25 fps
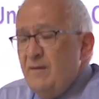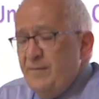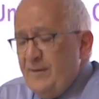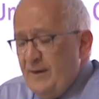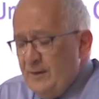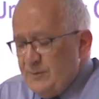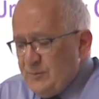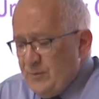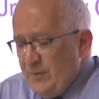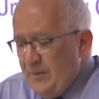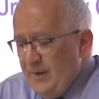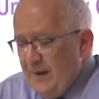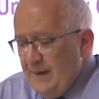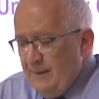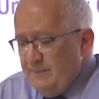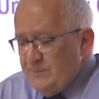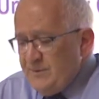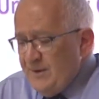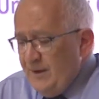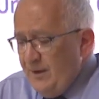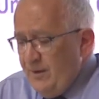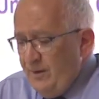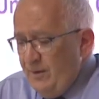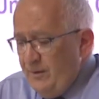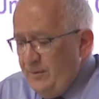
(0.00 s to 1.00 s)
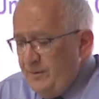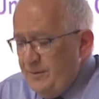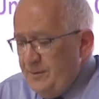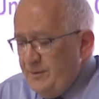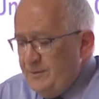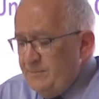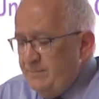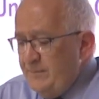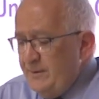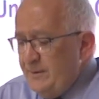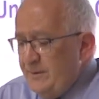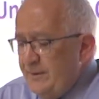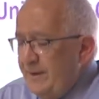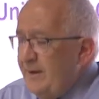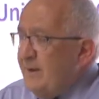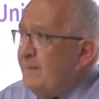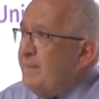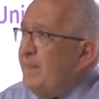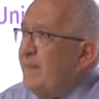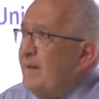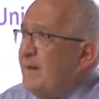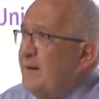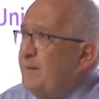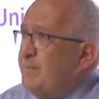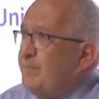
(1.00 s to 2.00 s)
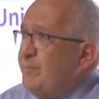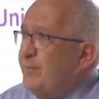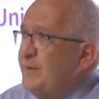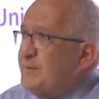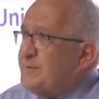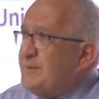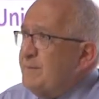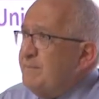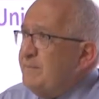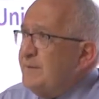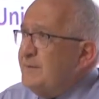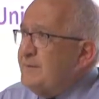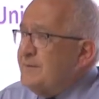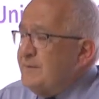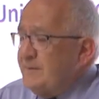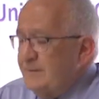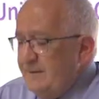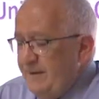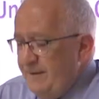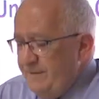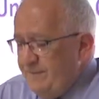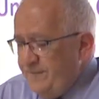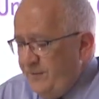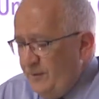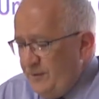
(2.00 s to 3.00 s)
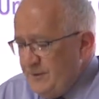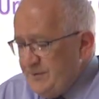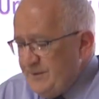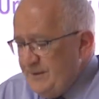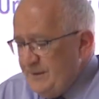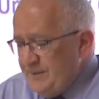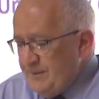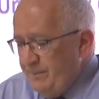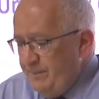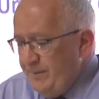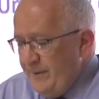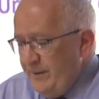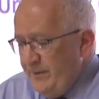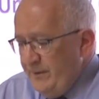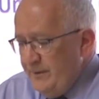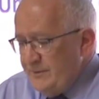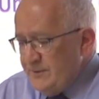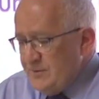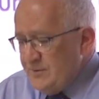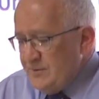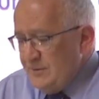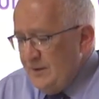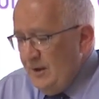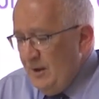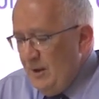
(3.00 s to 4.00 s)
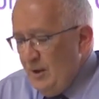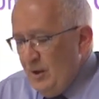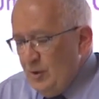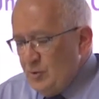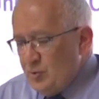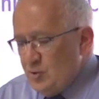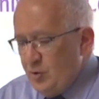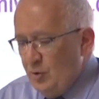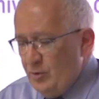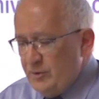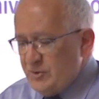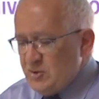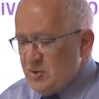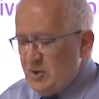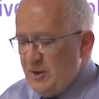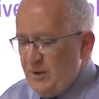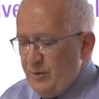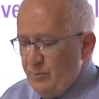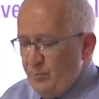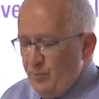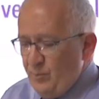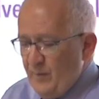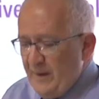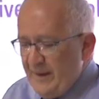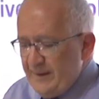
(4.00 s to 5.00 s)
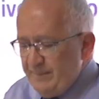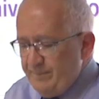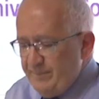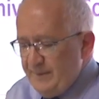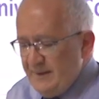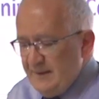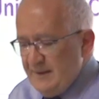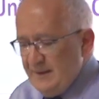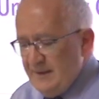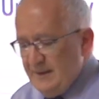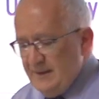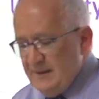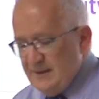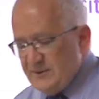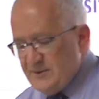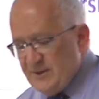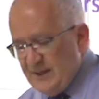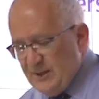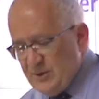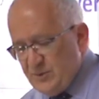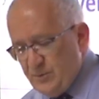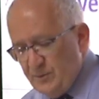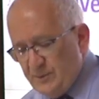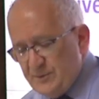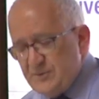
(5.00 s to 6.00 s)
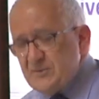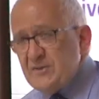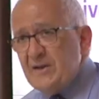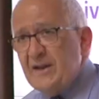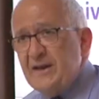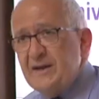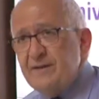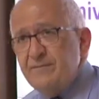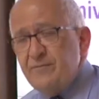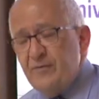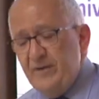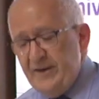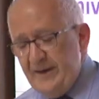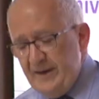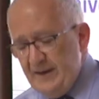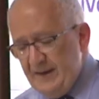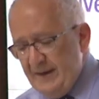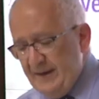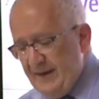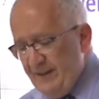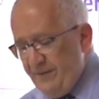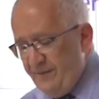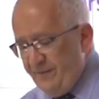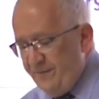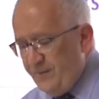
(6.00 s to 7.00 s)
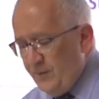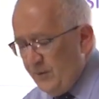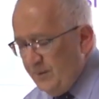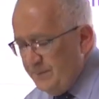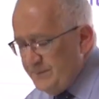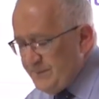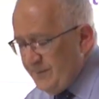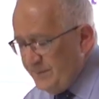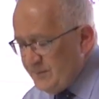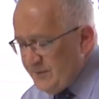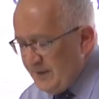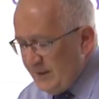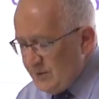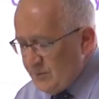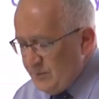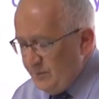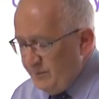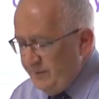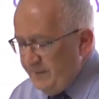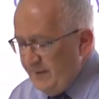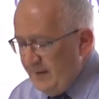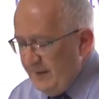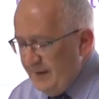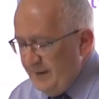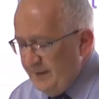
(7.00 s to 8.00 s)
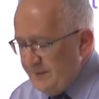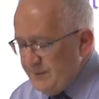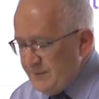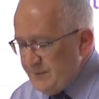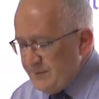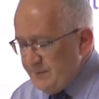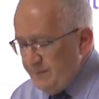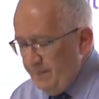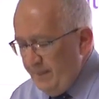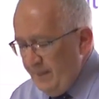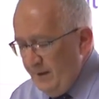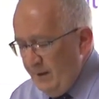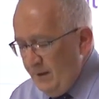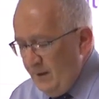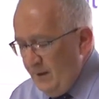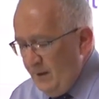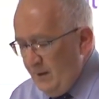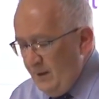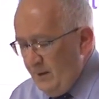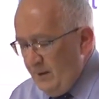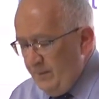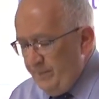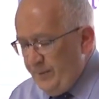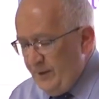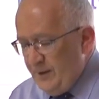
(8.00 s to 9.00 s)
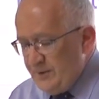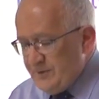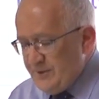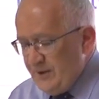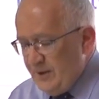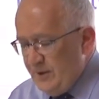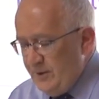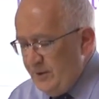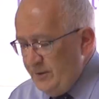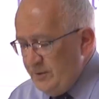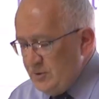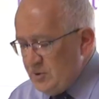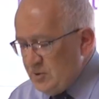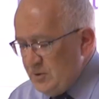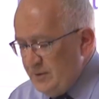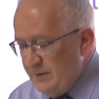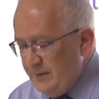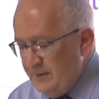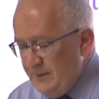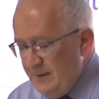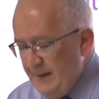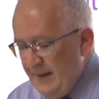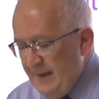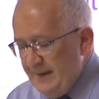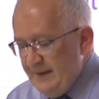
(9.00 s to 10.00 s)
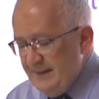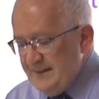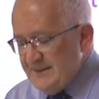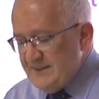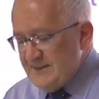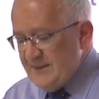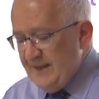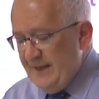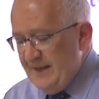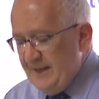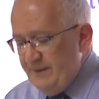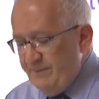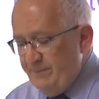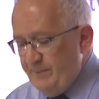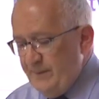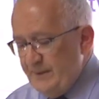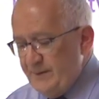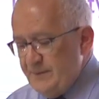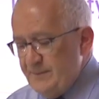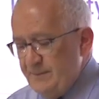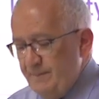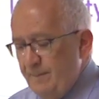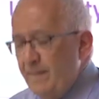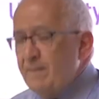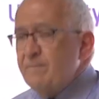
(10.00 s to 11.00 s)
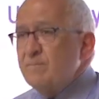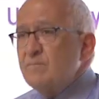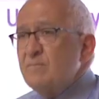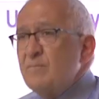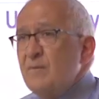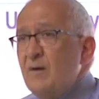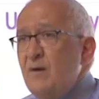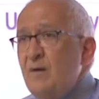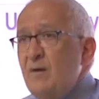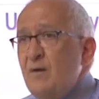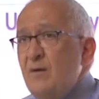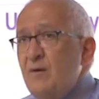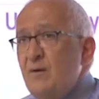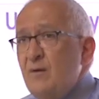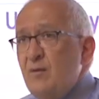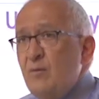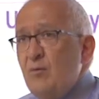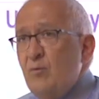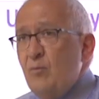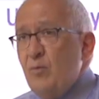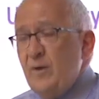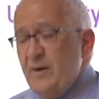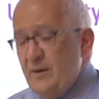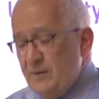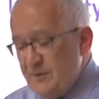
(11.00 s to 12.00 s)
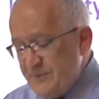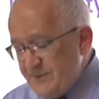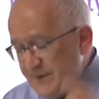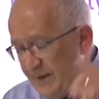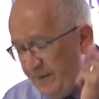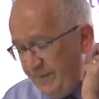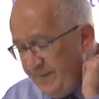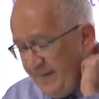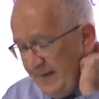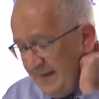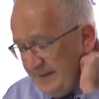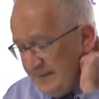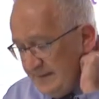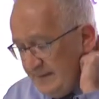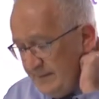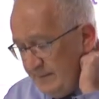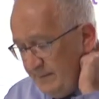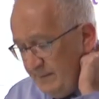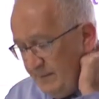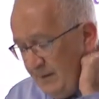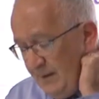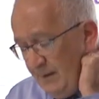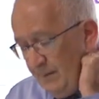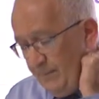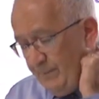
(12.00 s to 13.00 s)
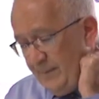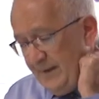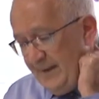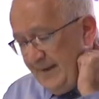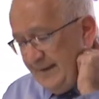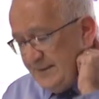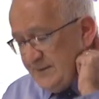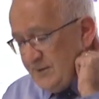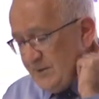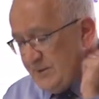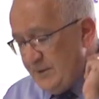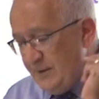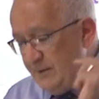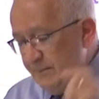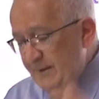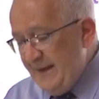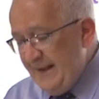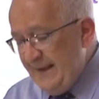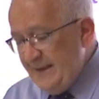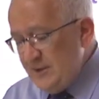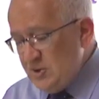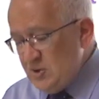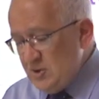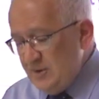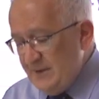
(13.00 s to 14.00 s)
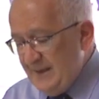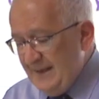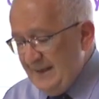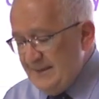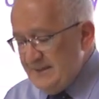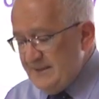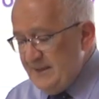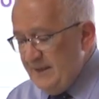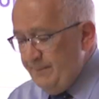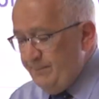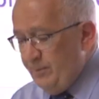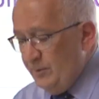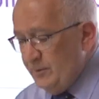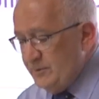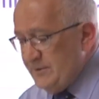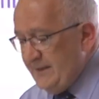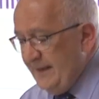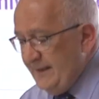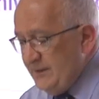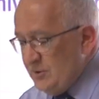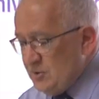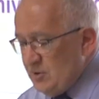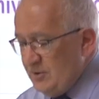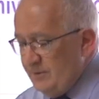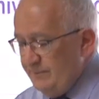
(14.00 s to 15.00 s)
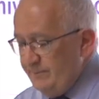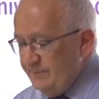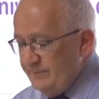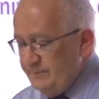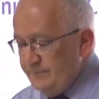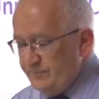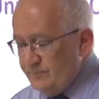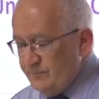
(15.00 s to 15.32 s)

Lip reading: Those crimes included murder, imprisonment, enforced disappearance, torture, rape, sexual slavery and other forms of sexual violence, persecution and enslavement. We also found extermination and deportation.